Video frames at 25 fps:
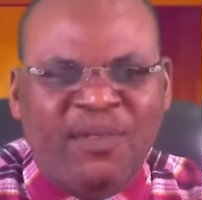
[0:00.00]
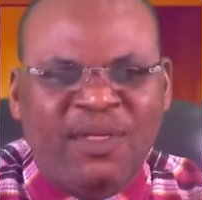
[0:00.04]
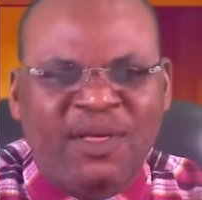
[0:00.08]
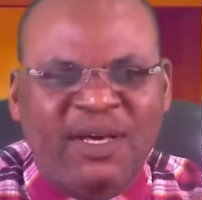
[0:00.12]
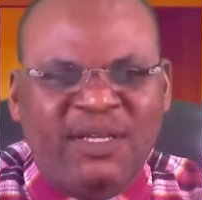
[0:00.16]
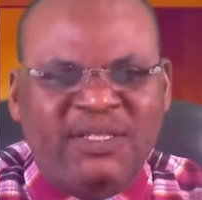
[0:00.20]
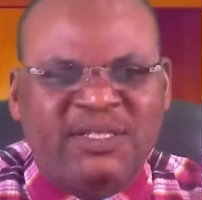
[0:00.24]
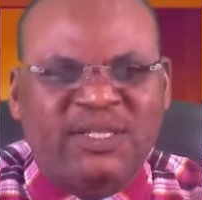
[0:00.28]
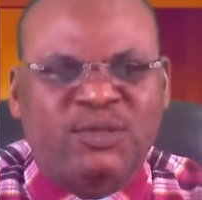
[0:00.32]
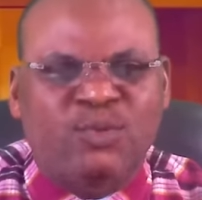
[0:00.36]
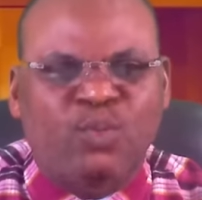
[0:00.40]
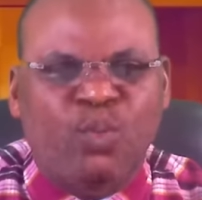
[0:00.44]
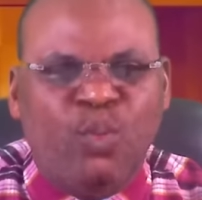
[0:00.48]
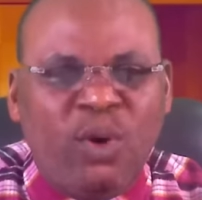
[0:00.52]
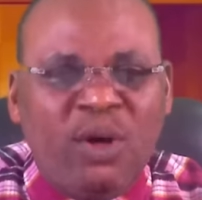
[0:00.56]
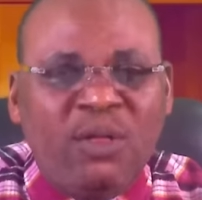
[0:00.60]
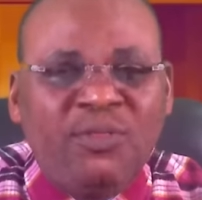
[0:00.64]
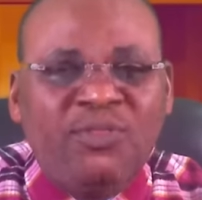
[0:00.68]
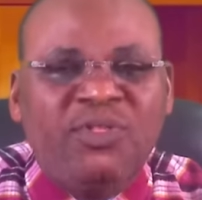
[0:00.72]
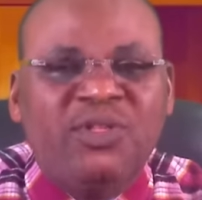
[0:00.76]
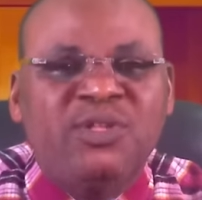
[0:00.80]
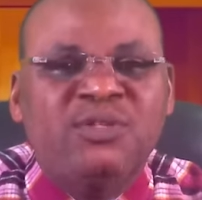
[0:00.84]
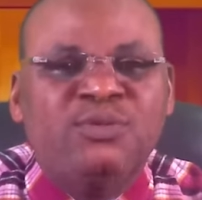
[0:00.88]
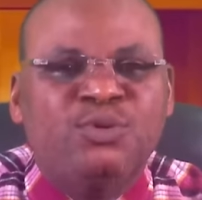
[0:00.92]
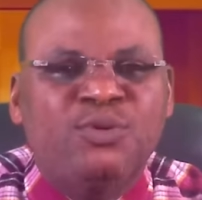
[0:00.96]
It is
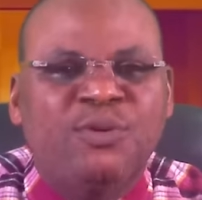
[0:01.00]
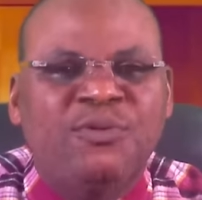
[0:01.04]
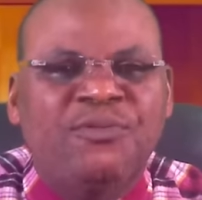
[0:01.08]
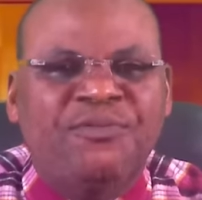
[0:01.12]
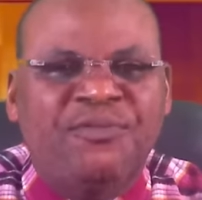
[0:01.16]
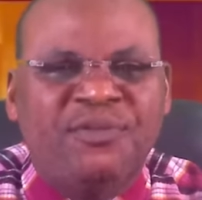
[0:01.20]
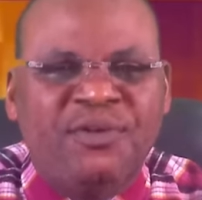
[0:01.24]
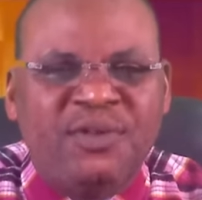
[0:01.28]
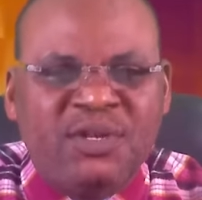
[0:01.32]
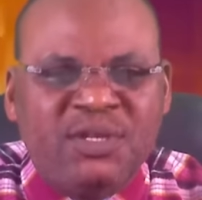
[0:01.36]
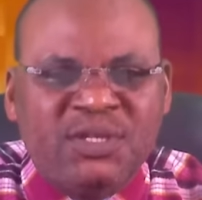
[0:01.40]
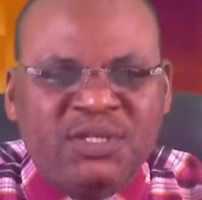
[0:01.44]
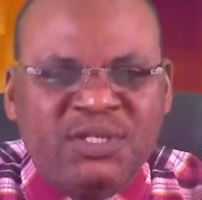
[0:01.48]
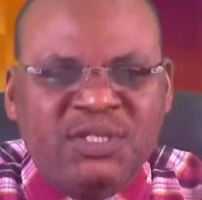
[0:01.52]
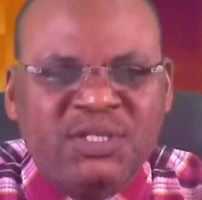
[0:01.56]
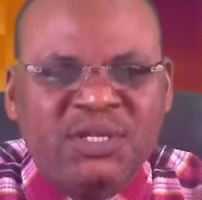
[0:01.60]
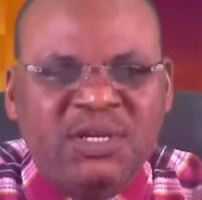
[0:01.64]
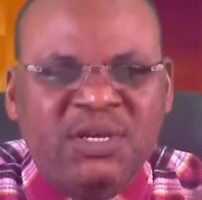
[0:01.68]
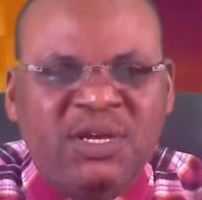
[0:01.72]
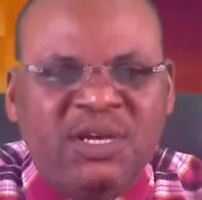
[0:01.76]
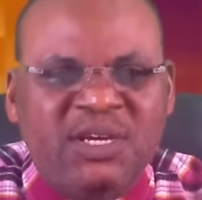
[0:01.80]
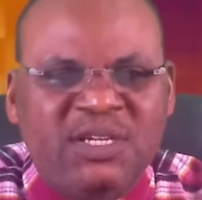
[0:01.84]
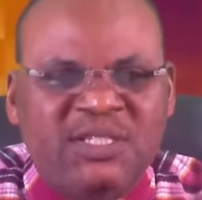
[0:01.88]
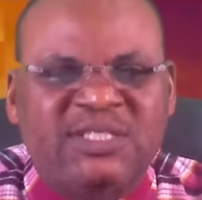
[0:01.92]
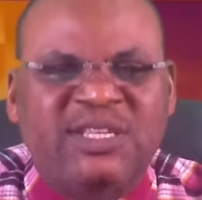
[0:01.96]
one thing to finish.
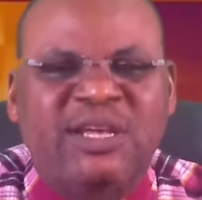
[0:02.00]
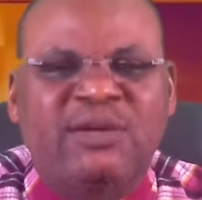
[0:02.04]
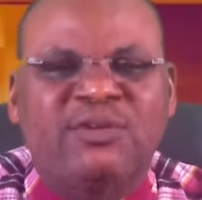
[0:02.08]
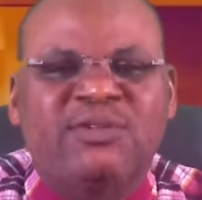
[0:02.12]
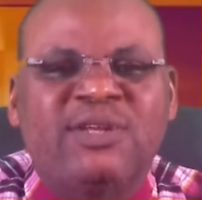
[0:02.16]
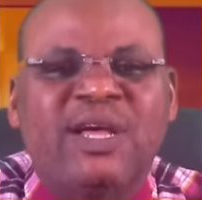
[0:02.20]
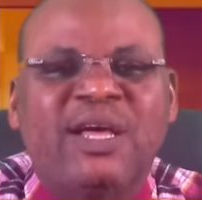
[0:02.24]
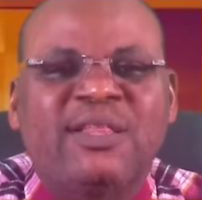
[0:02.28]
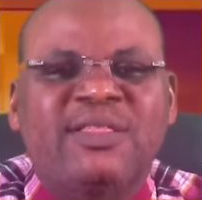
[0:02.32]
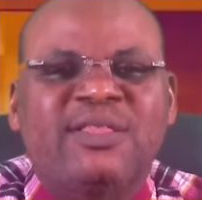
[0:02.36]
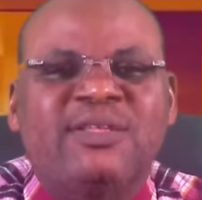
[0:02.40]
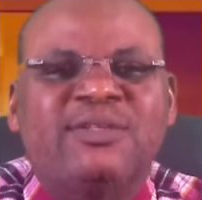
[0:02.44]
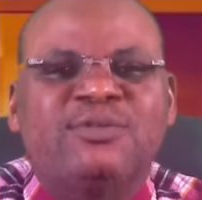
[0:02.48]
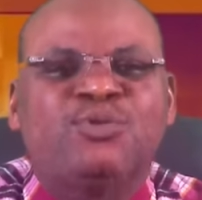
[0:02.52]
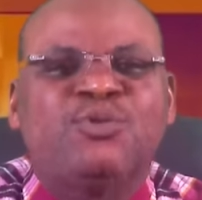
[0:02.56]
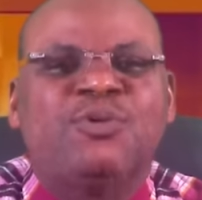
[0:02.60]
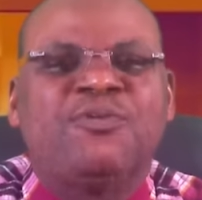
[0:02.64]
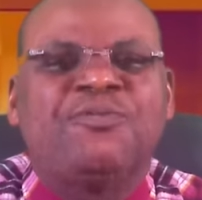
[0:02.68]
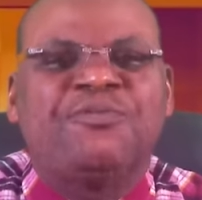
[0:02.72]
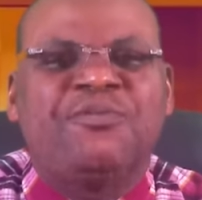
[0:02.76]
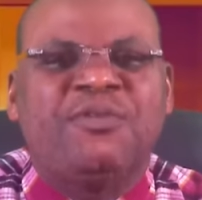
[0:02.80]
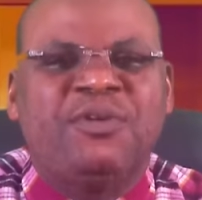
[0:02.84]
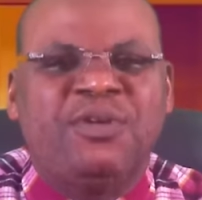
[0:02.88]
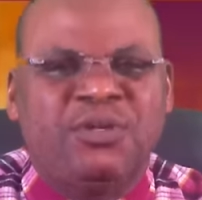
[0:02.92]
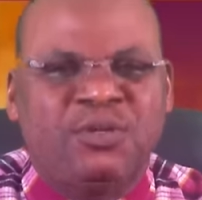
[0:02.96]
It's another thing
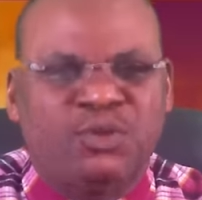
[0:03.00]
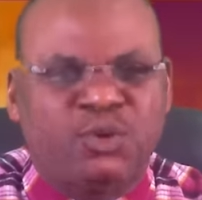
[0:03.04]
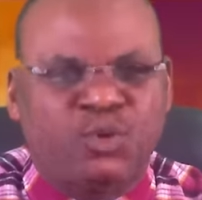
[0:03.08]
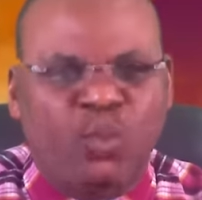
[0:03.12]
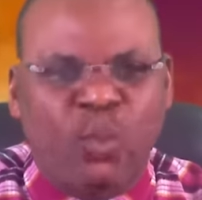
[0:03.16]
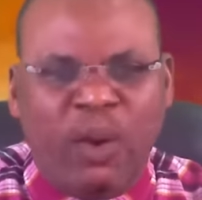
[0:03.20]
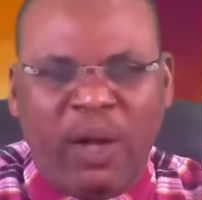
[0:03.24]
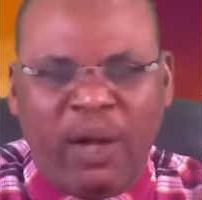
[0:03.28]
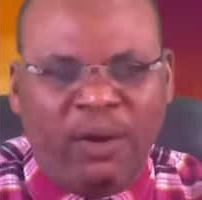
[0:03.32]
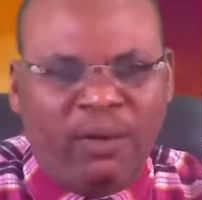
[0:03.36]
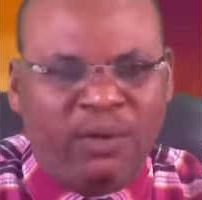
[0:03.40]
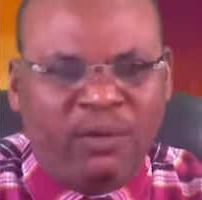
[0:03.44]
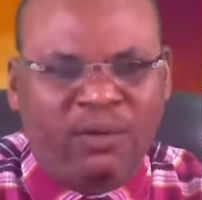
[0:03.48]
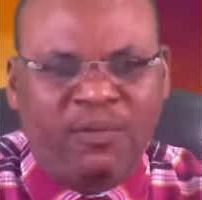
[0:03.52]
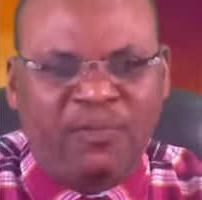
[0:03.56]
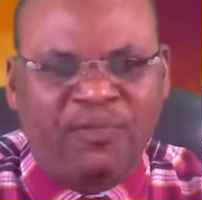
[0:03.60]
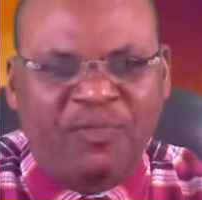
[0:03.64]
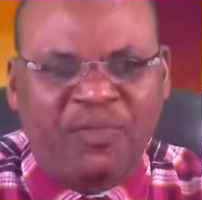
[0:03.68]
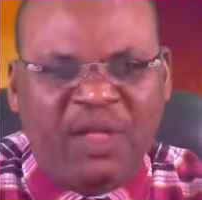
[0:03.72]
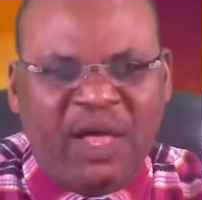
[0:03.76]
to finish well.